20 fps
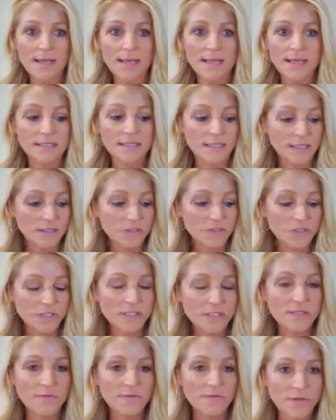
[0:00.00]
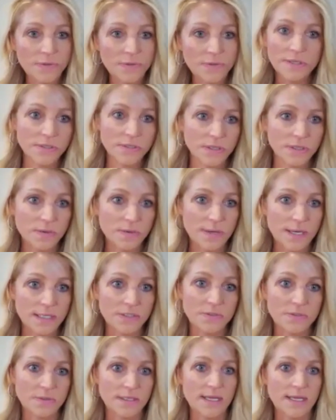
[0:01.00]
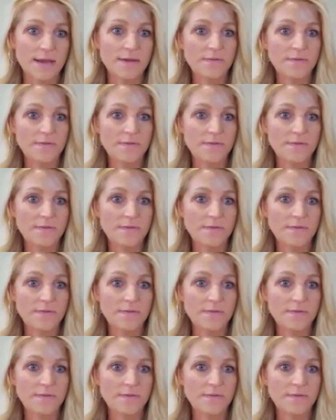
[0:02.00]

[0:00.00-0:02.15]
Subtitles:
until just a few years ago, actually.